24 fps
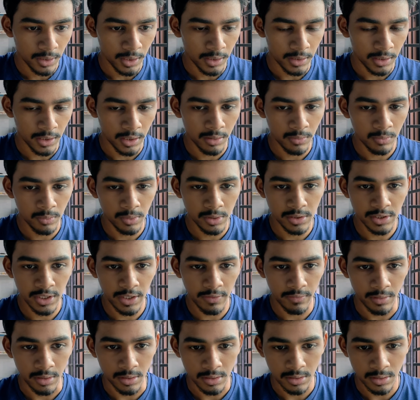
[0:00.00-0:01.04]
And then we'll
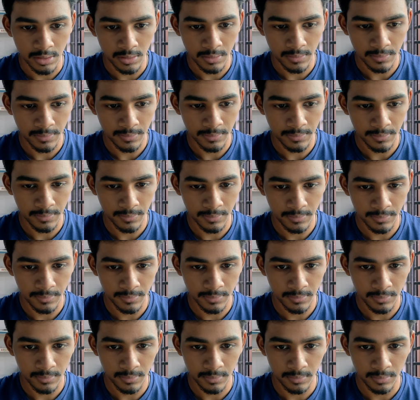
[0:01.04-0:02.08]
save this.
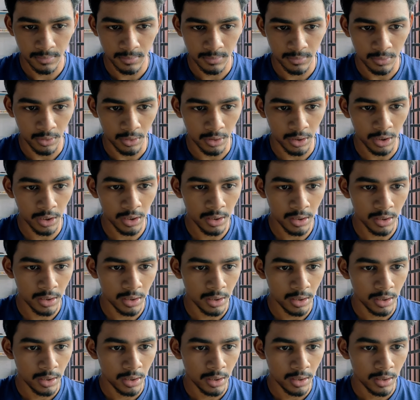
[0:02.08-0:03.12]
Okay.
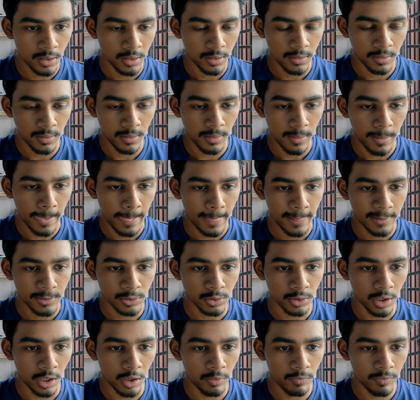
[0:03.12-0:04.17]

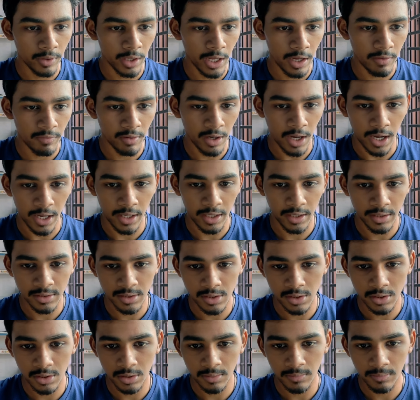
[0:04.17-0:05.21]
So now we have a hiring
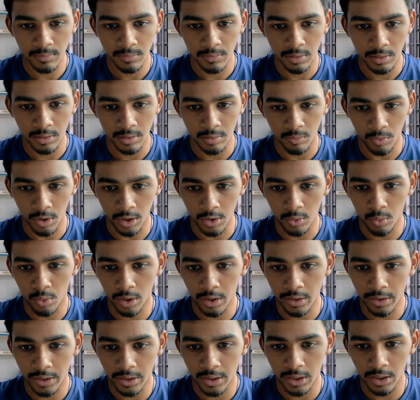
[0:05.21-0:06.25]
system, one
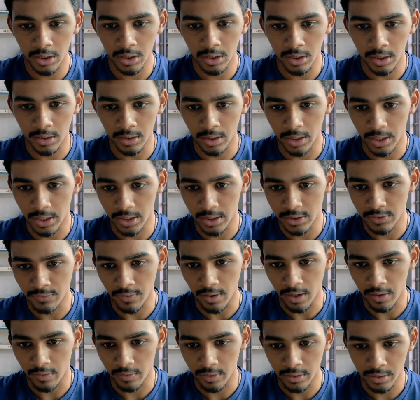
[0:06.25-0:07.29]
quantity, and the rate is
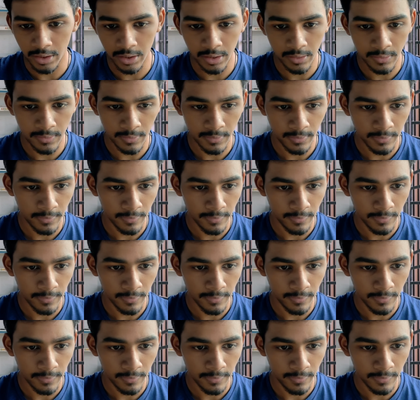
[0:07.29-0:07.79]
500.